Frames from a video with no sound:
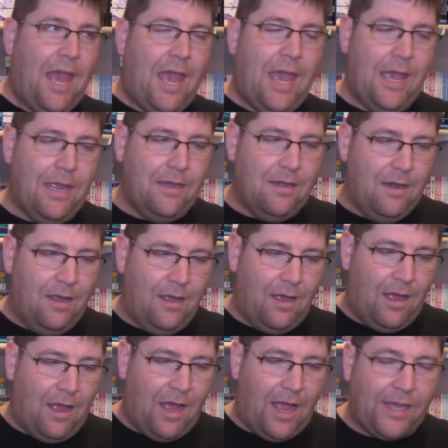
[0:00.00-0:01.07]
And
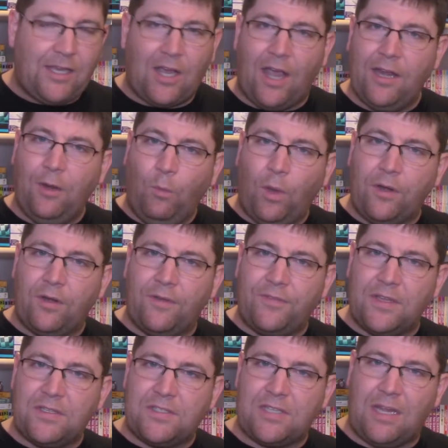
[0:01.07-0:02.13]
I kind of wonder if
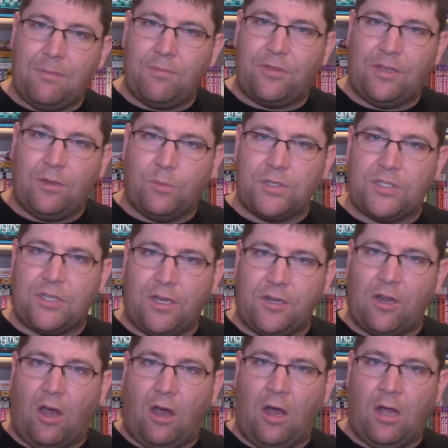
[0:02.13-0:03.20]
this same thing was
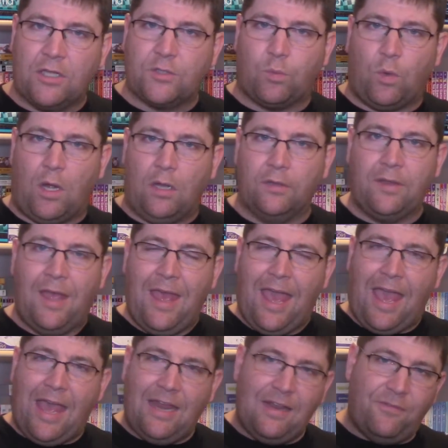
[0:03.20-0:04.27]
done to Oswald,
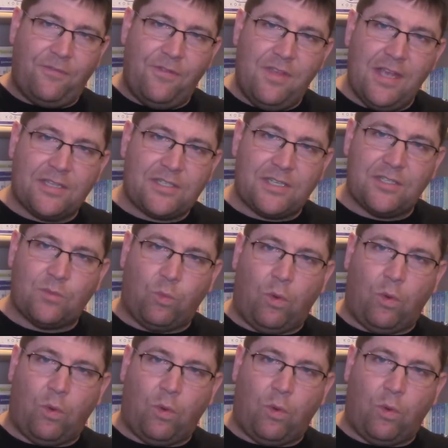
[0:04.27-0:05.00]
and if this is